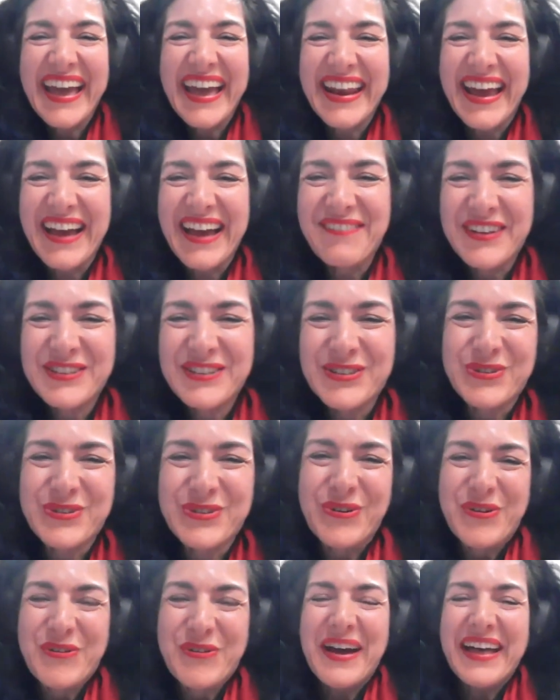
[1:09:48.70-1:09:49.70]
and having to
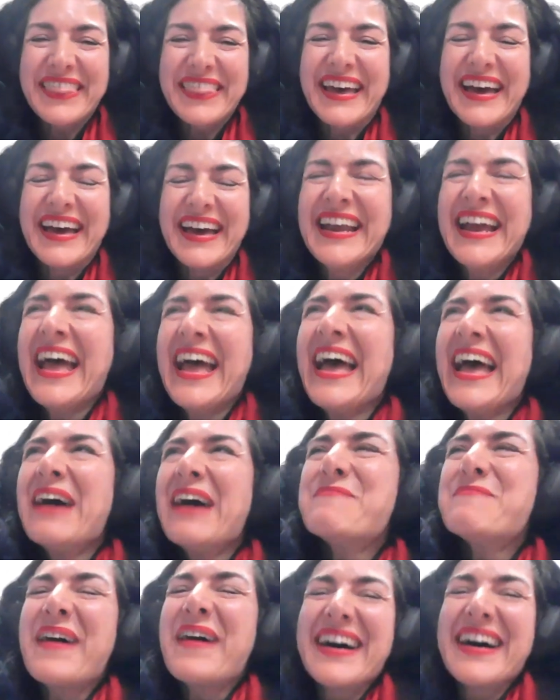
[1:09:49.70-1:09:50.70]
talk about that.
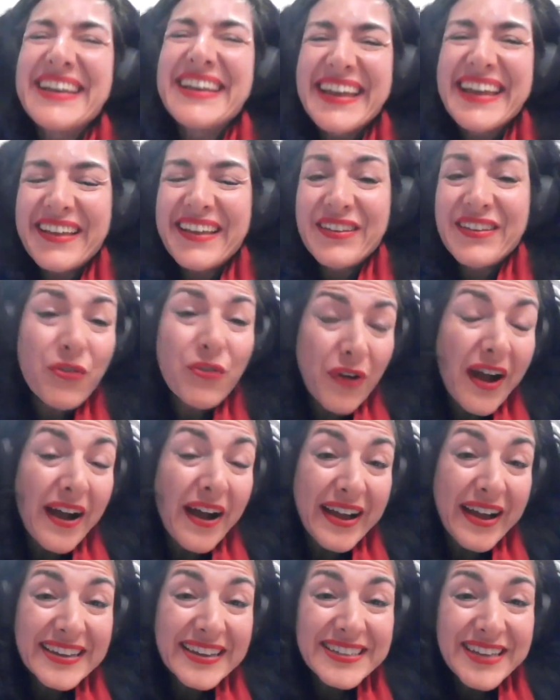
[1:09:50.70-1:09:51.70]
But you're
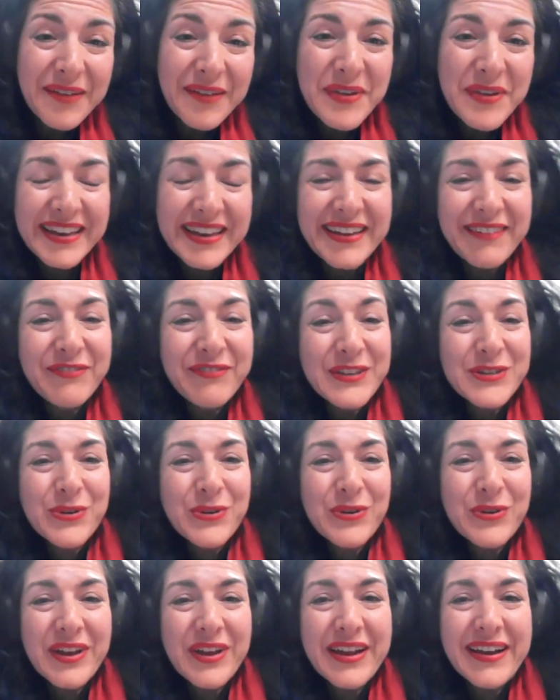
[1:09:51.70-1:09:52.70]
right. I mean,
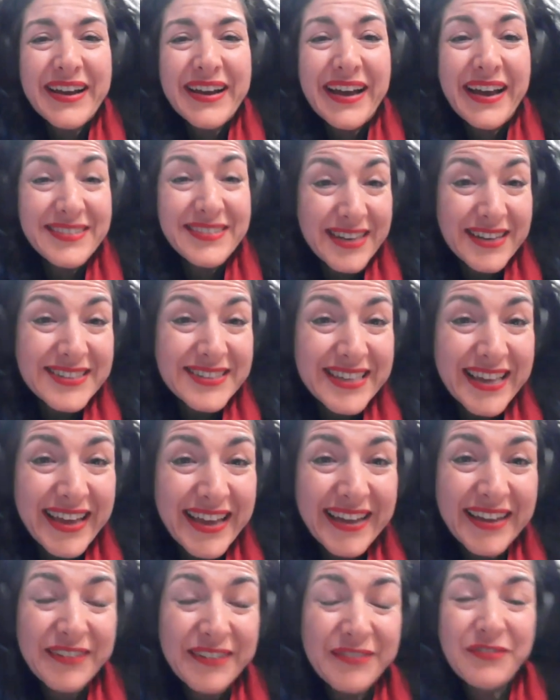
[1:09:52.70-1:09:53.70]
Victoria does
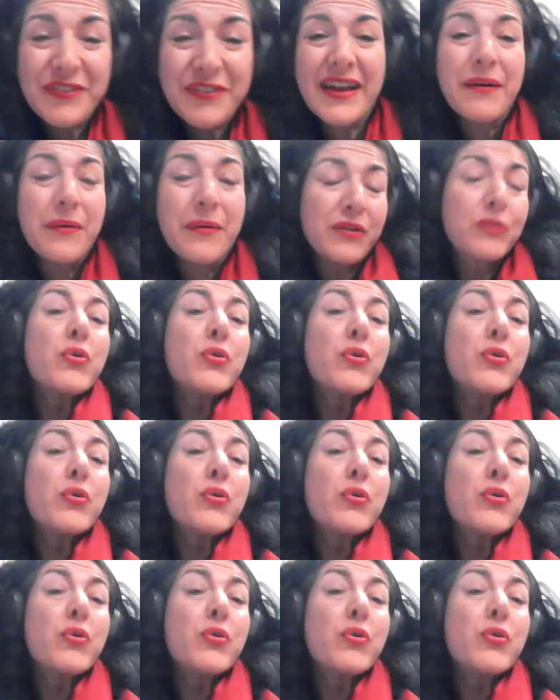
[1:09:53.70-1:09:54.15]
have, uh,